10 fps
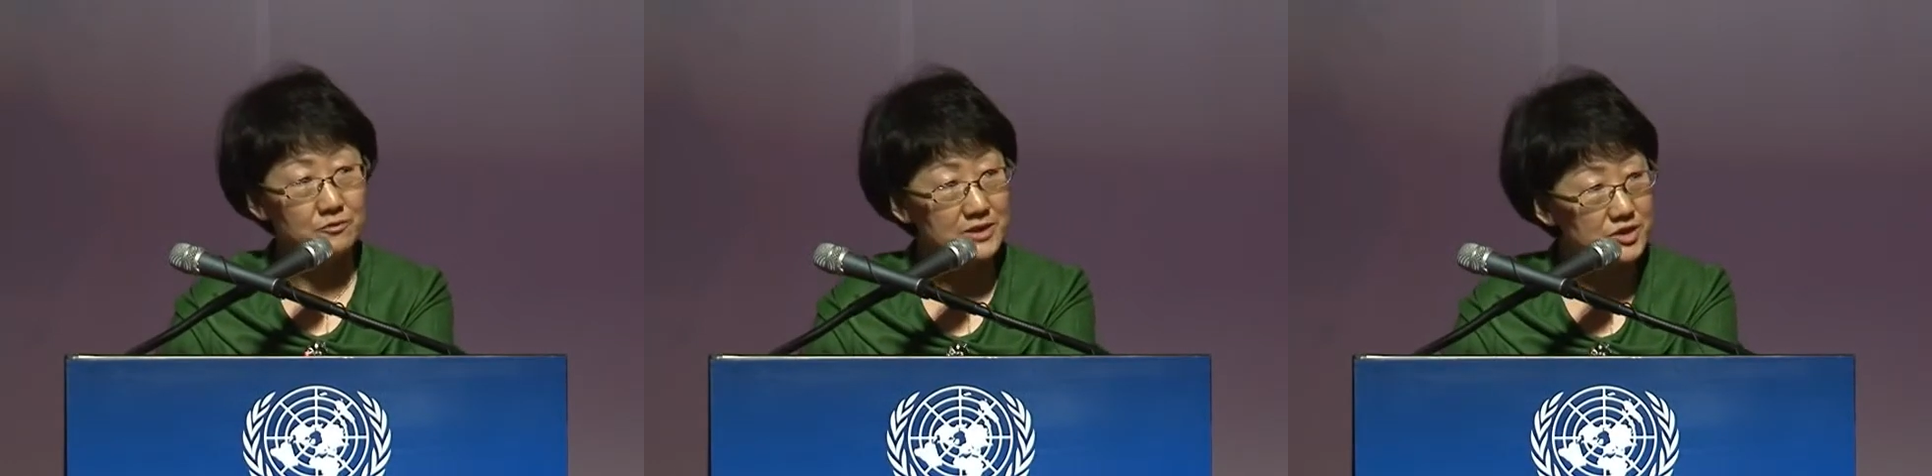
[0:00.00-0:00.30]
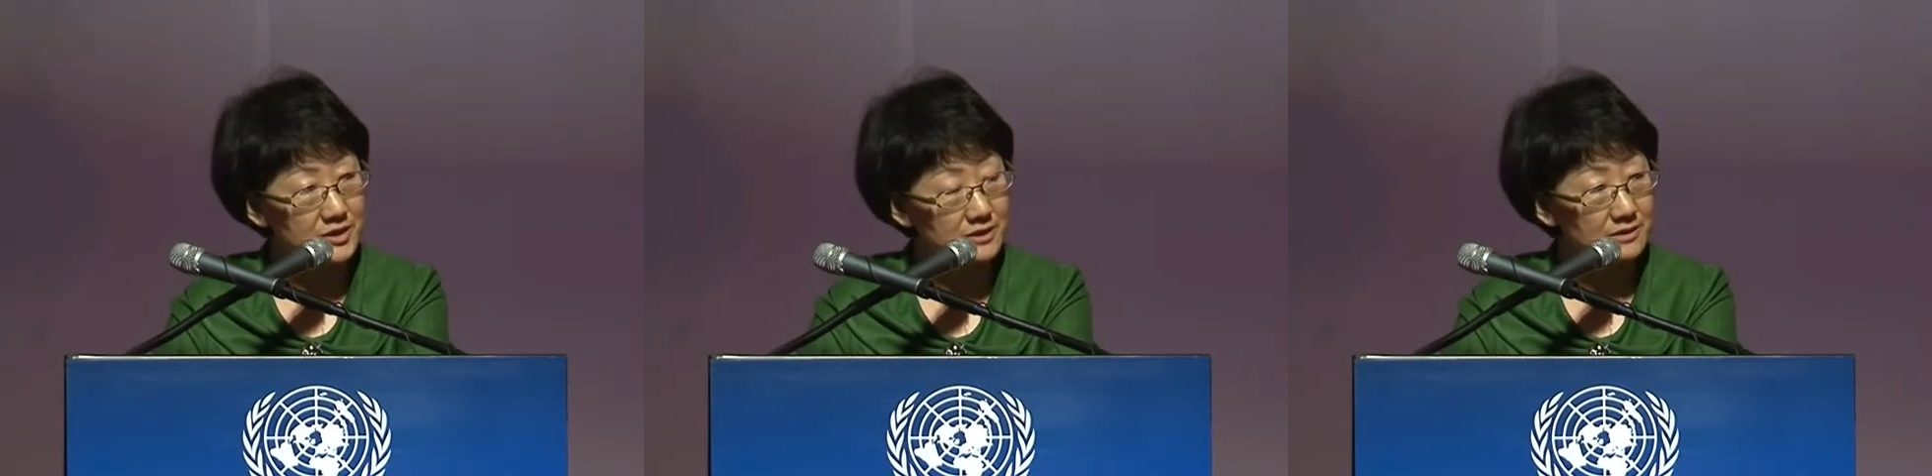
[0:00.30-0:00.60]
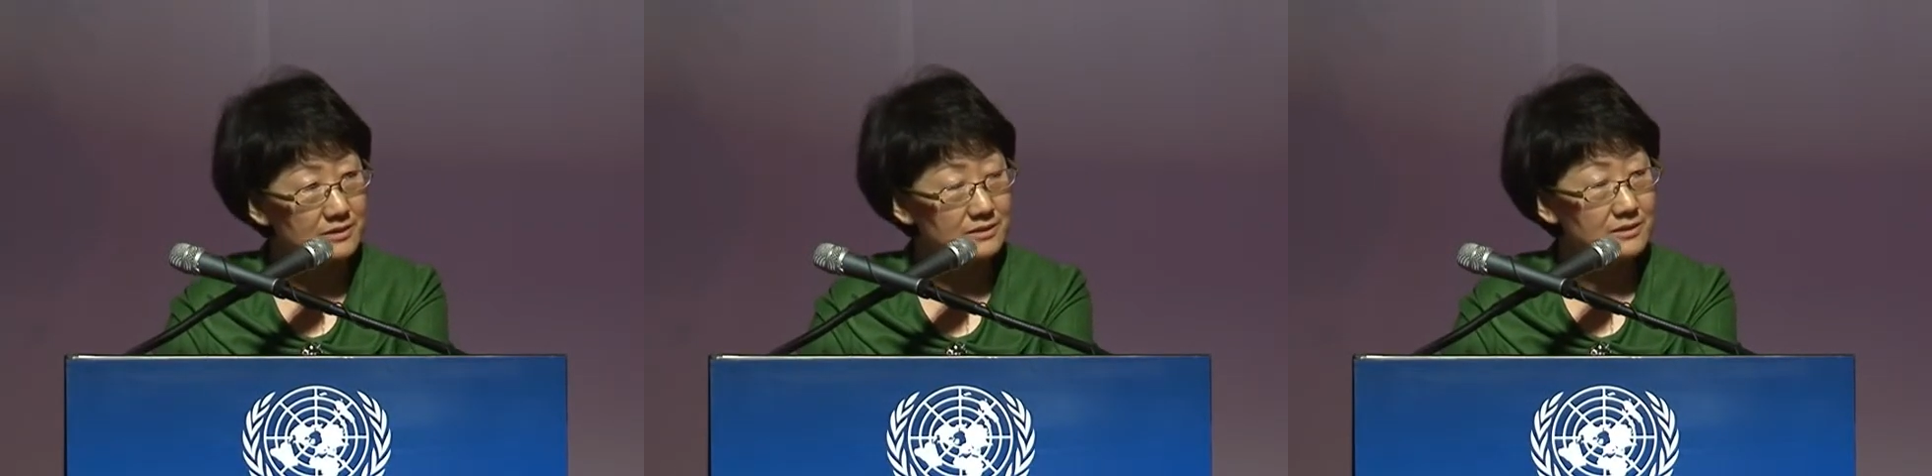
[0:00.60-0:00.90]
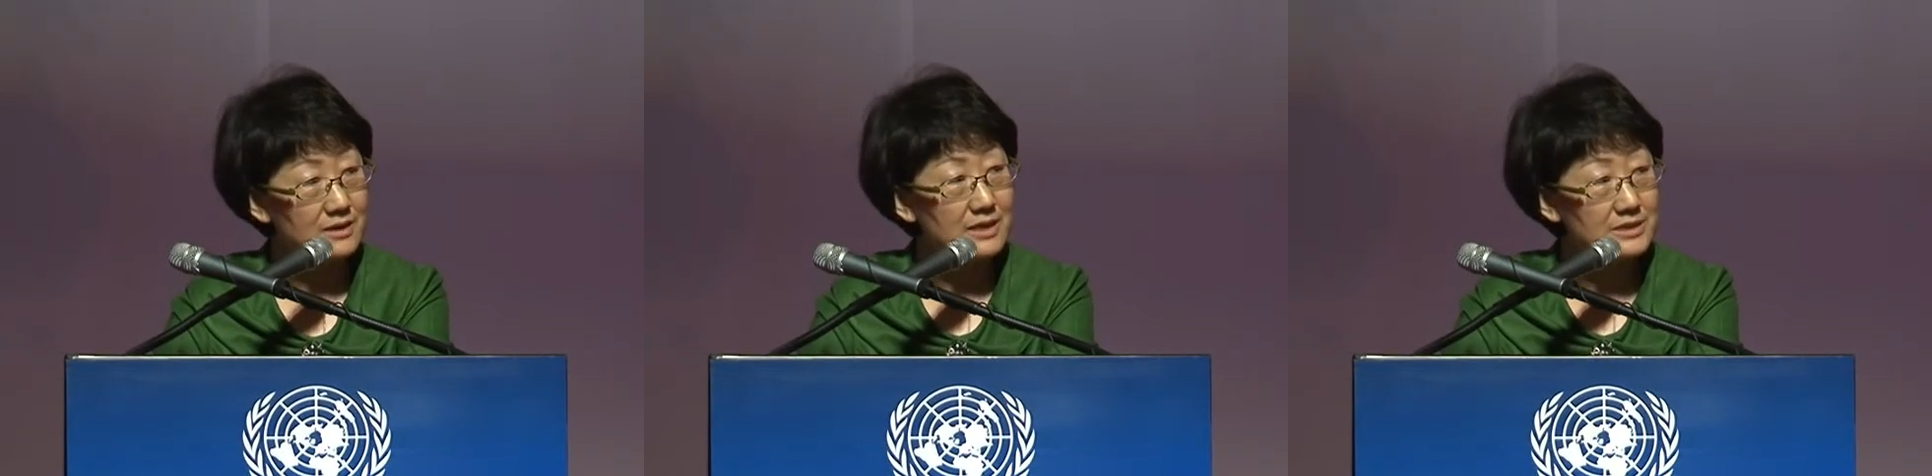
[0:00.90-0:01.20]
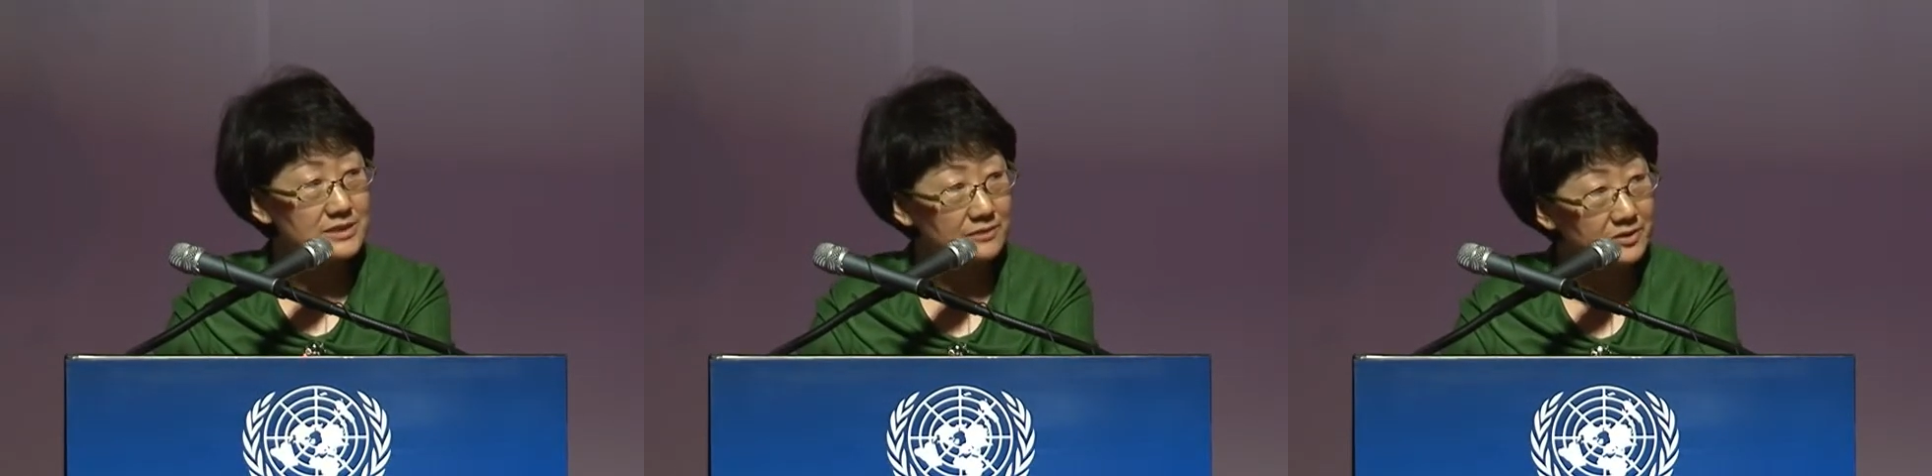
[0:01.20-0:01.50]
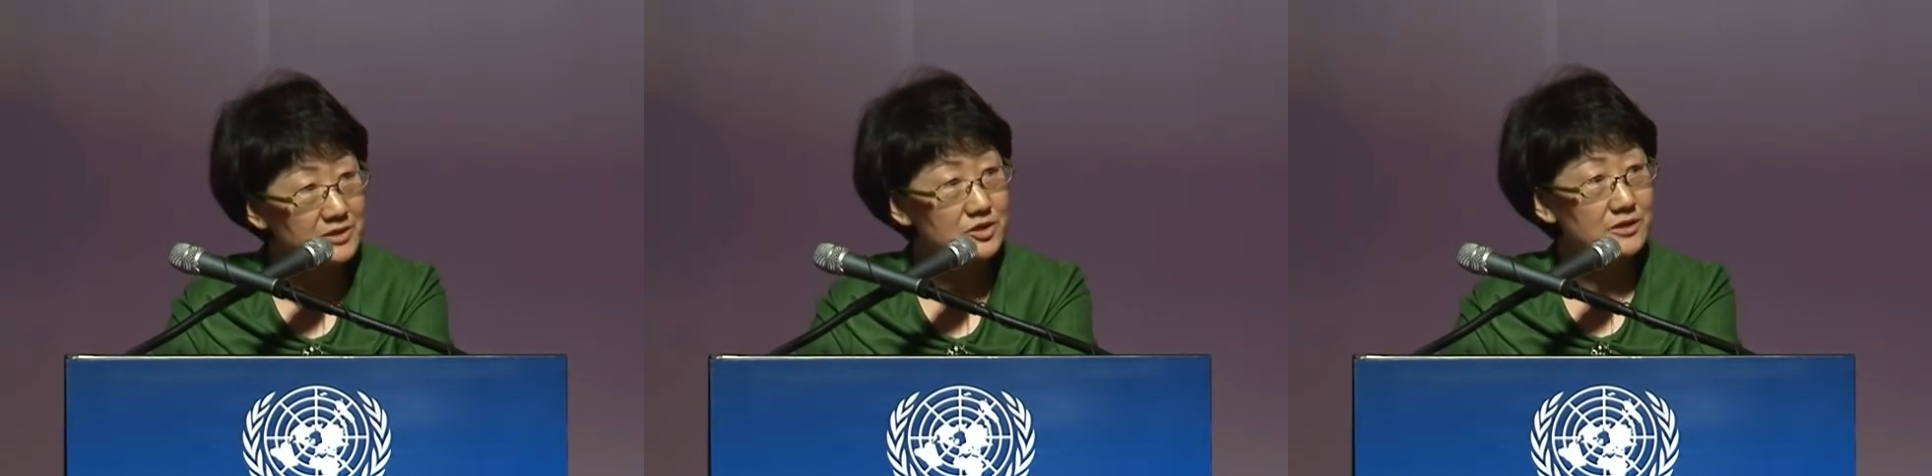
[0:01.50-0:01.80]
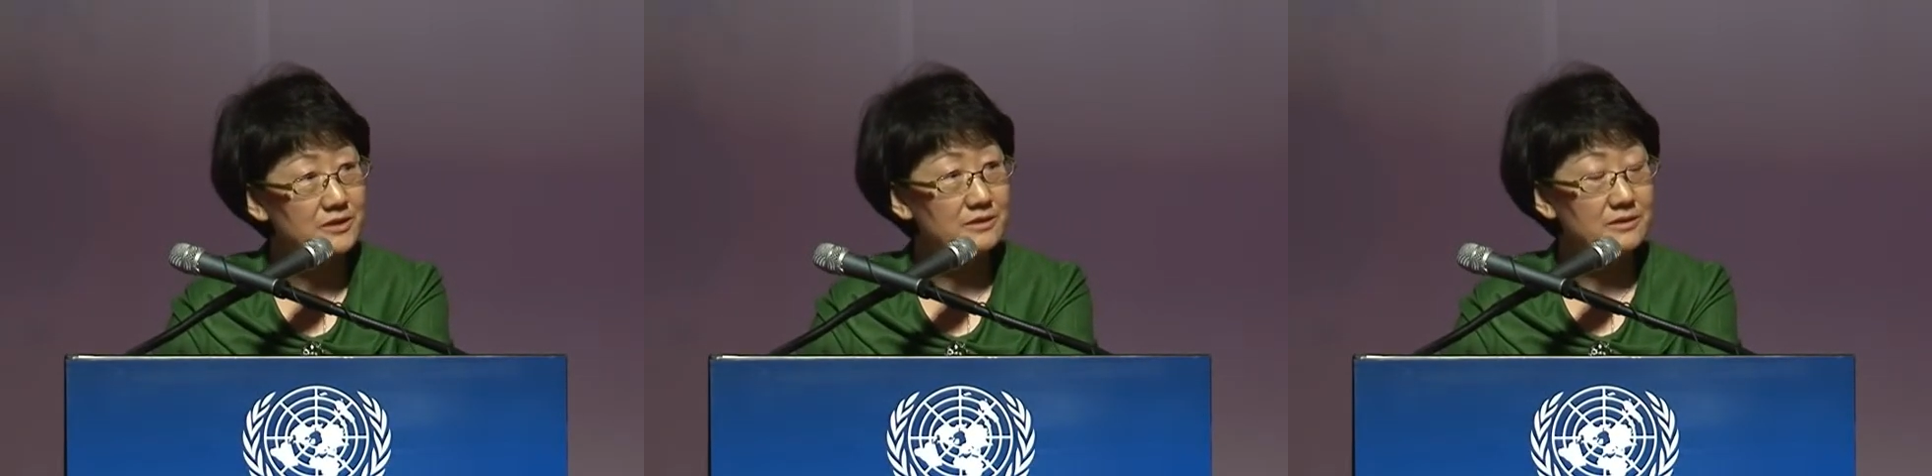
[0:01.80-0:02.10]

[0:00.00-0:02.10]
regional, sub-regional,